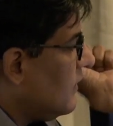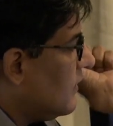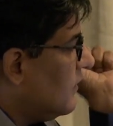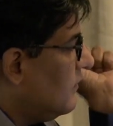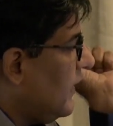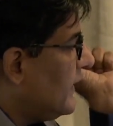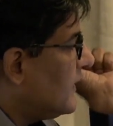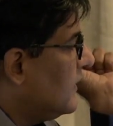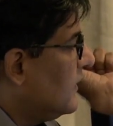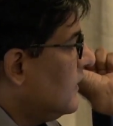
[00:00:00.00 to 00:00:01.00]
right?
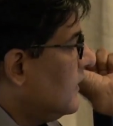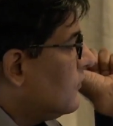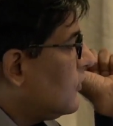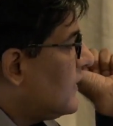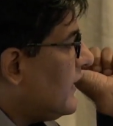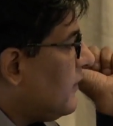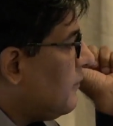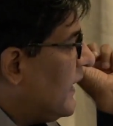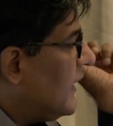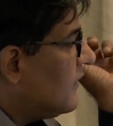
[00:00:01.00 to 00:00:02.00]
So there are
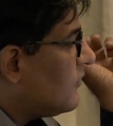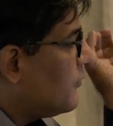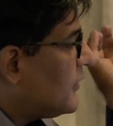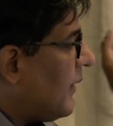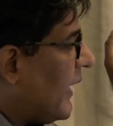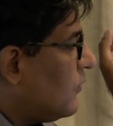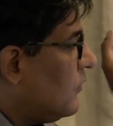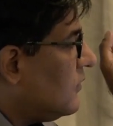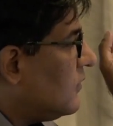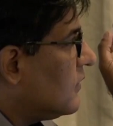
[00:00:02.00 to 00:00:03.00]
pillars of
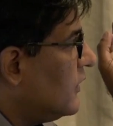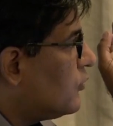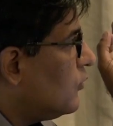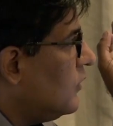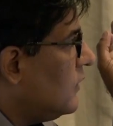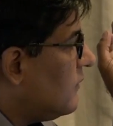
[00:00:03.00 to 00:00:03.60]
tobacco control.